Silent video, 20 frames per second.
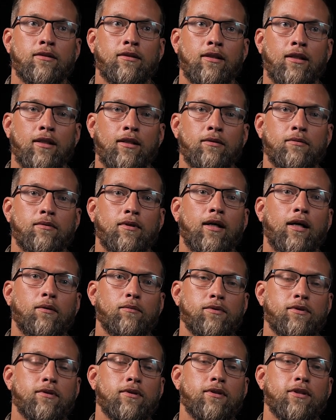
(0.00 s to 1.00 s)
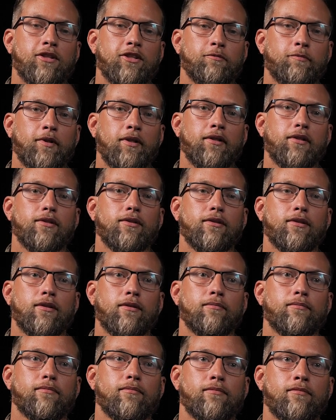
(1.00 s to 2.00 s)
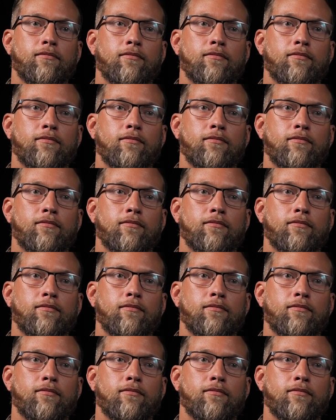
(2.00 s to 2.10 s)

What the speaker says: that I was going to experience something.